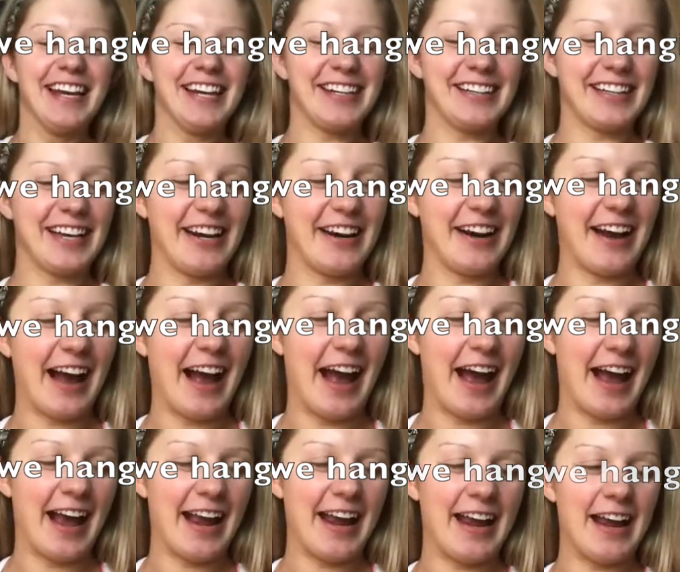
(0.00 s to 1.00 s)
Claire,
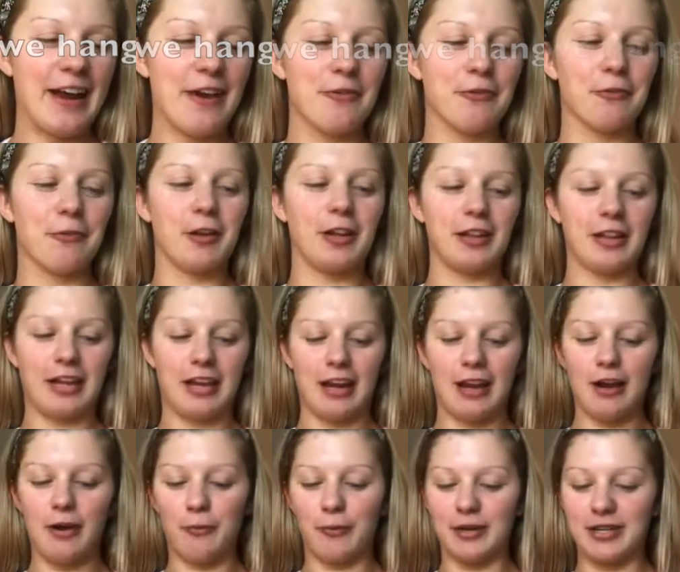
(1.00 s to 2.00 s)
I
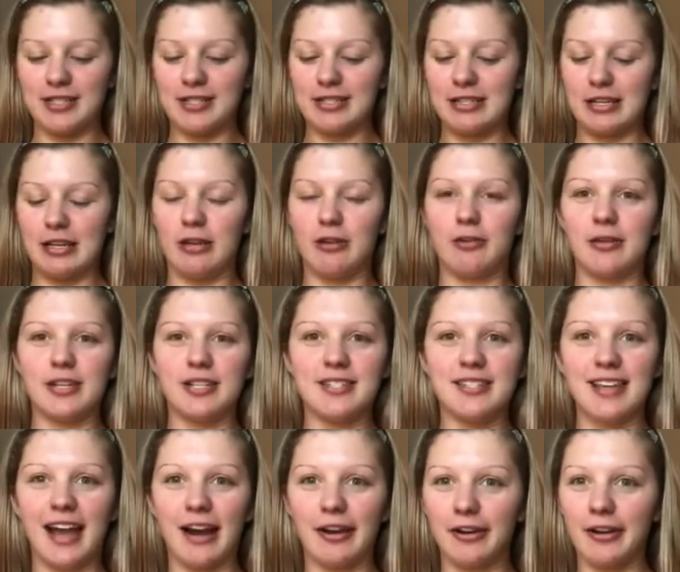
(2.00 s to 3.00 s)
really want to see you this
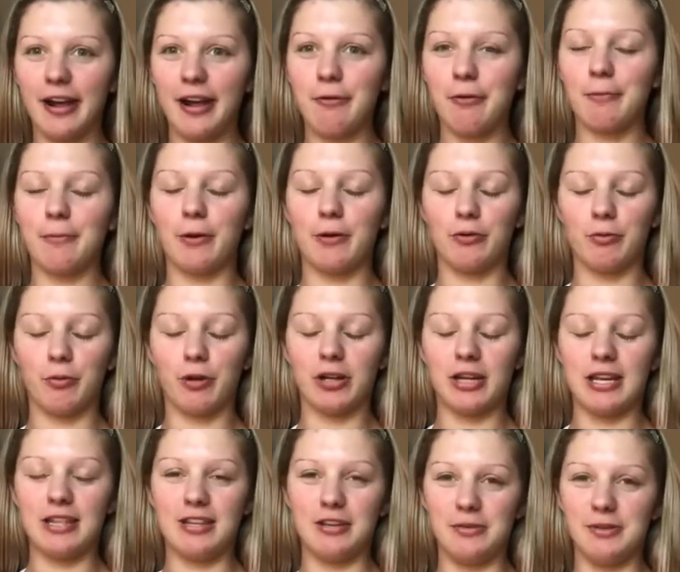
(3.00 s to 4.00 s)
Saturday. We're both
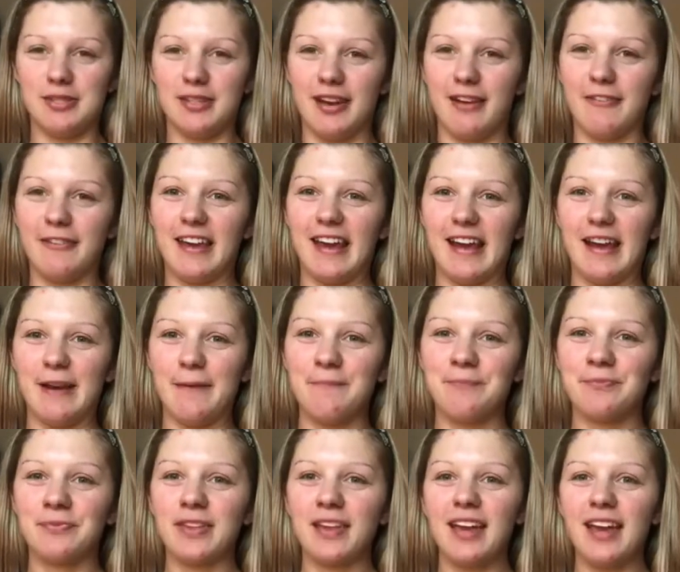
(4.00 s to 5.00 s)
working the UCF
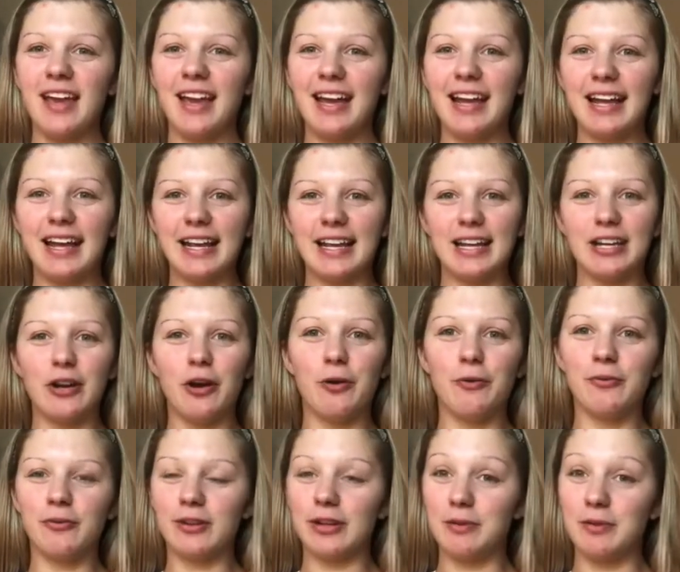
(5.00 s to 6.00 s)
game and
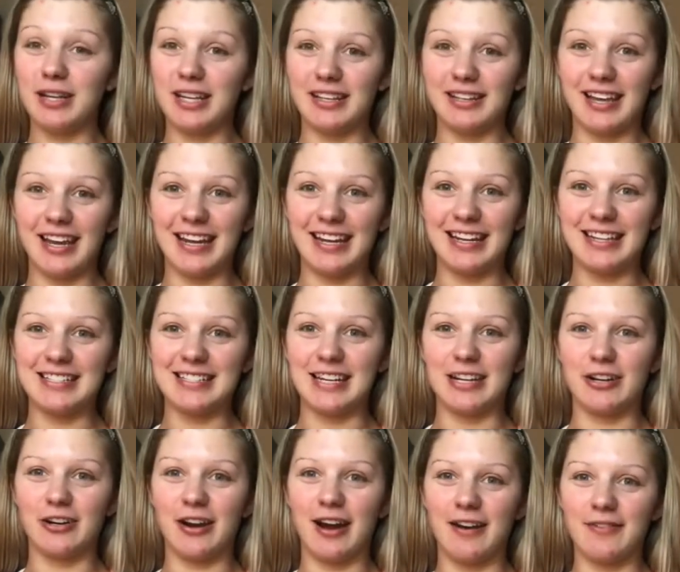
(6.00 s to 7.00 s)
hopefully we can like get
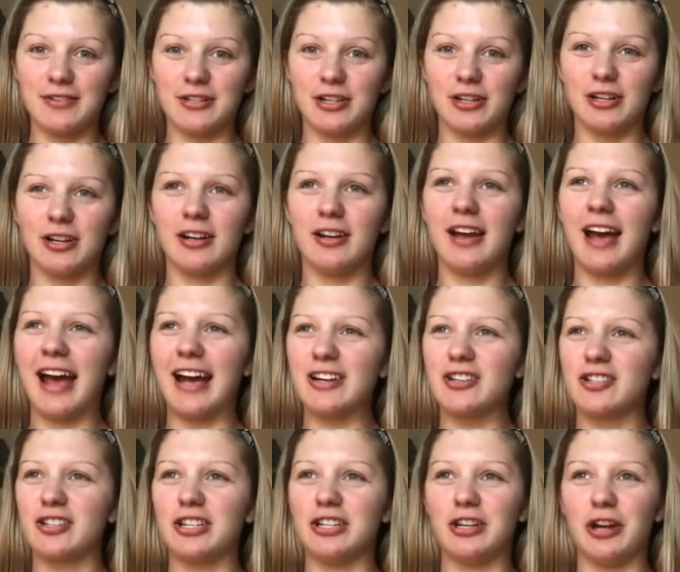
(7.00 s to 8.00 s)
dinner after.
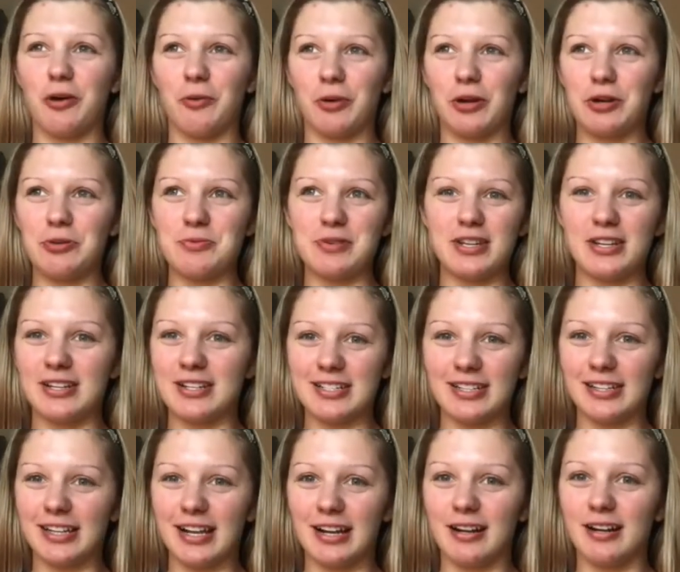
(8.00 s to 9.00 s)
Actually, no, we're going to be there
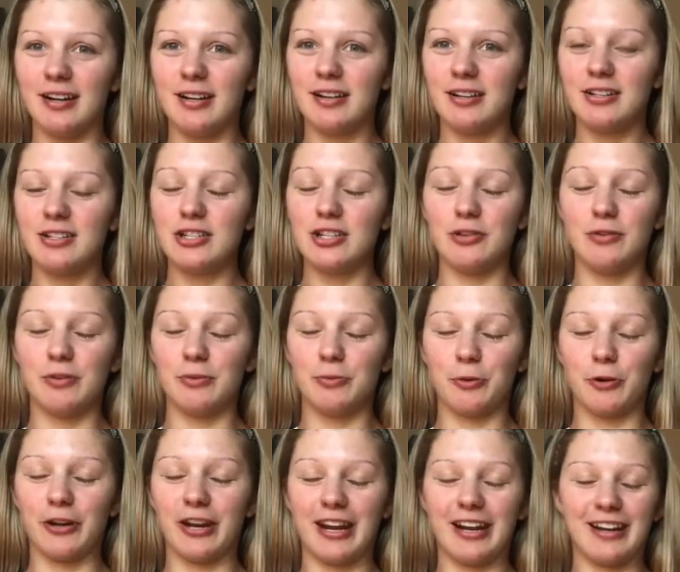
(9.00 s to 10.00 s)
until like 2 in the
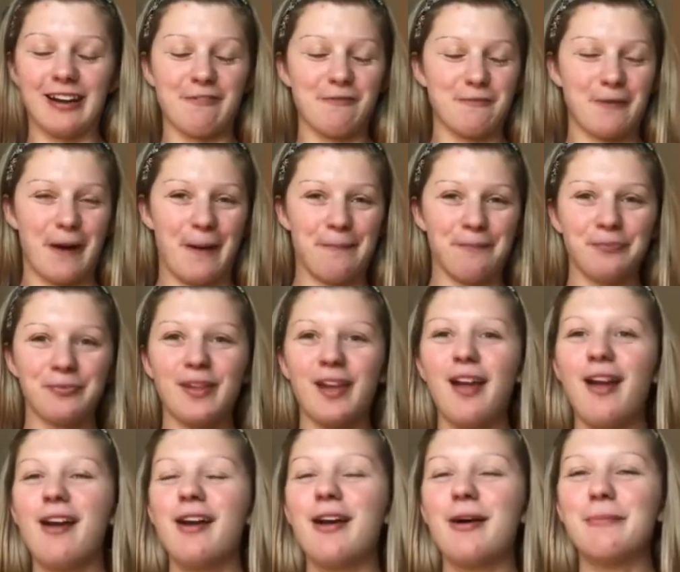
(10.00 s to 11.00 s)
morning. Never mind.
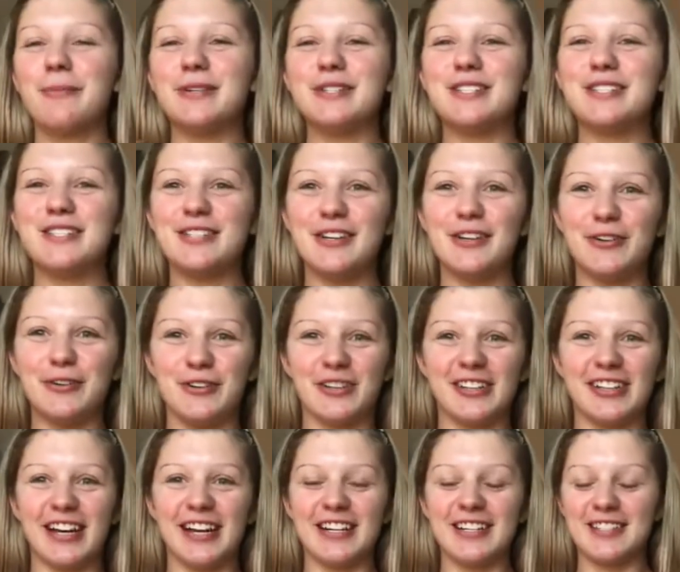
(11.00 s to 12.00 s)
But soon,
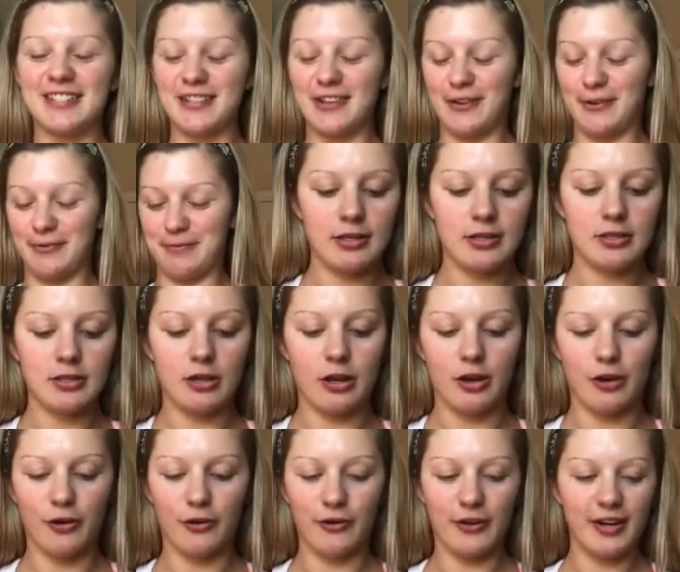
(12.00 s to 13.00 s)
Claire, soon.
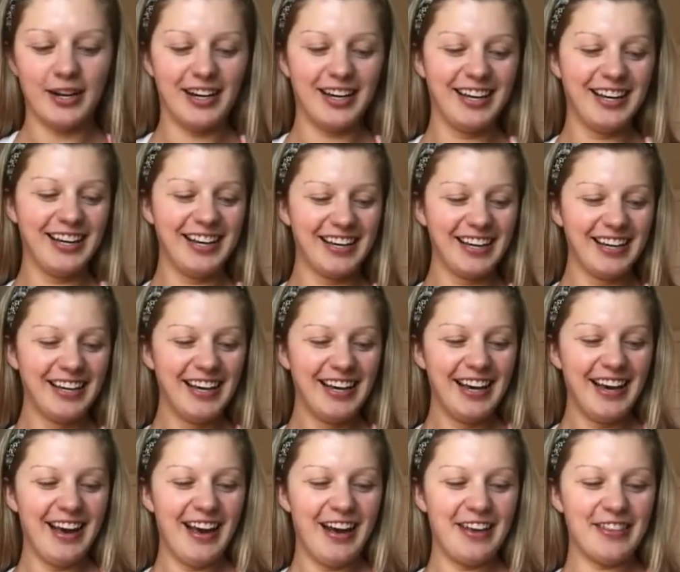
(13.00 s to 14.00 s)
So
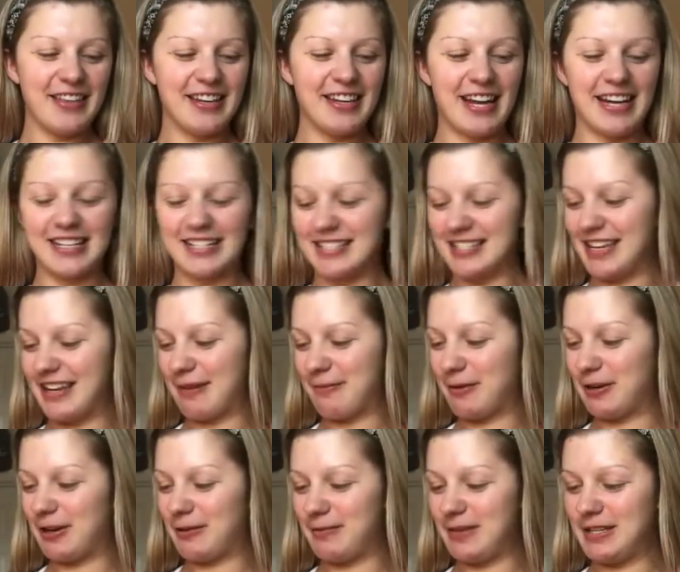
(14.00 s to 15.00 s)
the next thing I'm
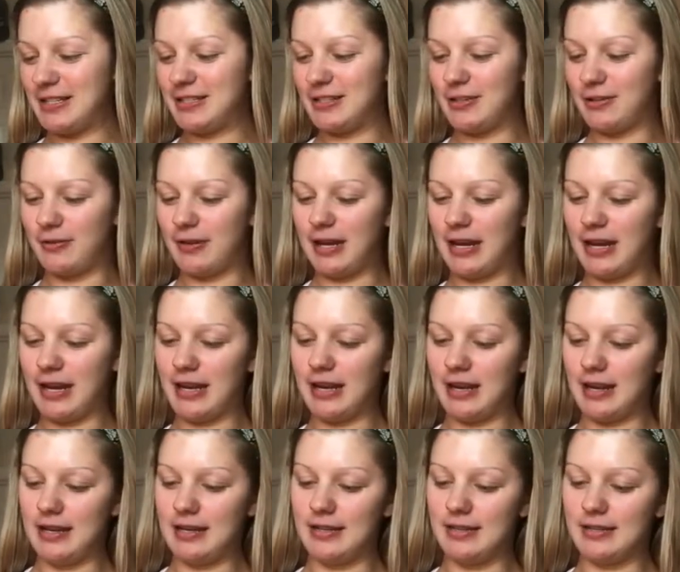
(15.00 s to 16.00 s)
going to be
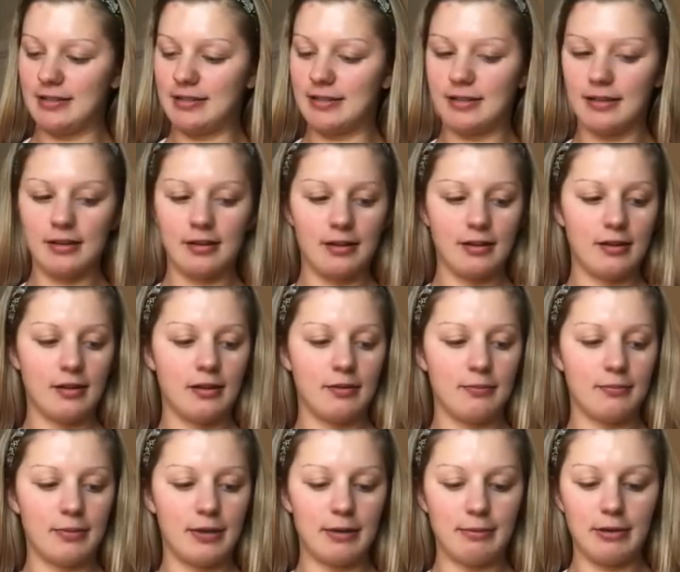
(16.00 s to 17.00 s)
doing is
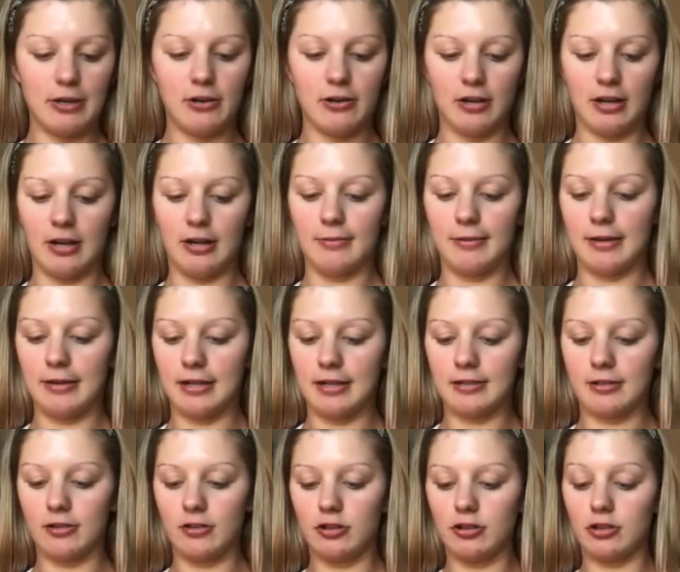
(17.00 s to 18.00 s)
BB cream. I
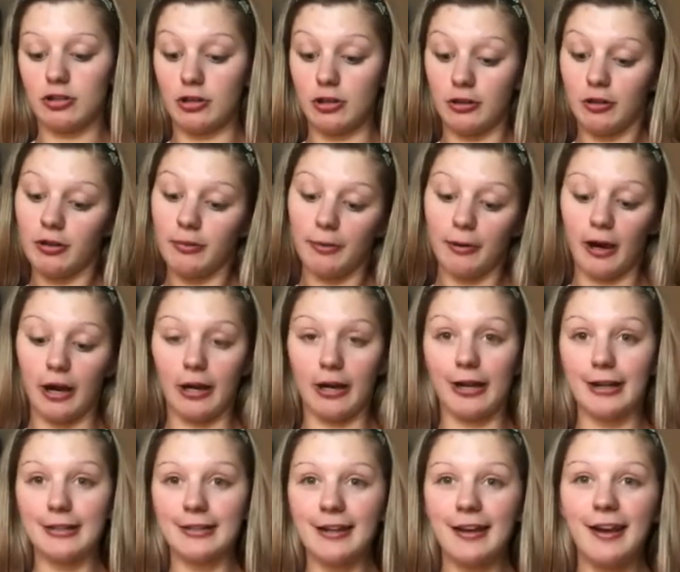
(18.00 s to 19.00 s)
guess I'll show you the
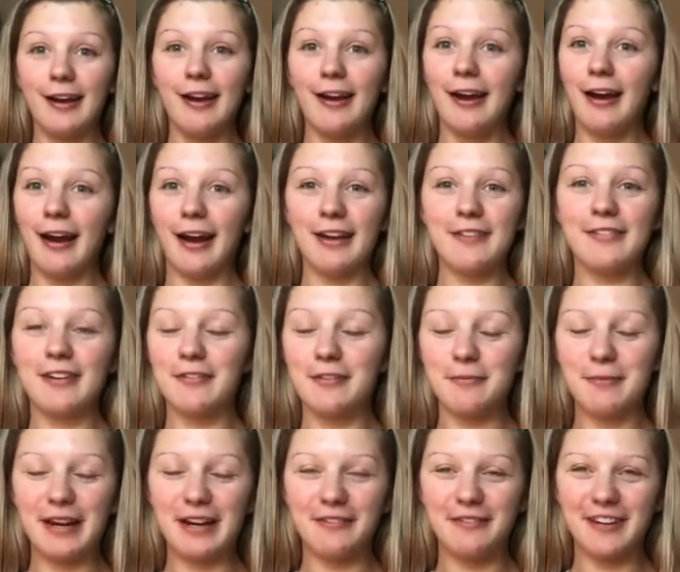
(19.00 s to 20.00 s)
product. I've
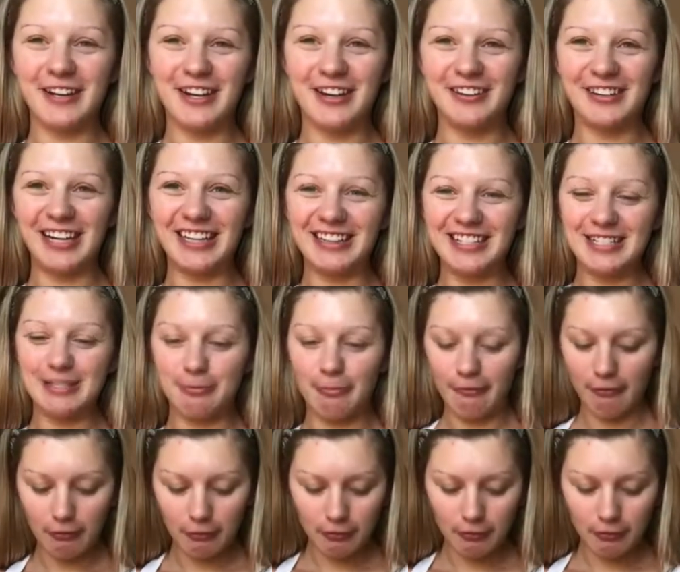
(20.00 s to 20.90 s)
never made a video like this.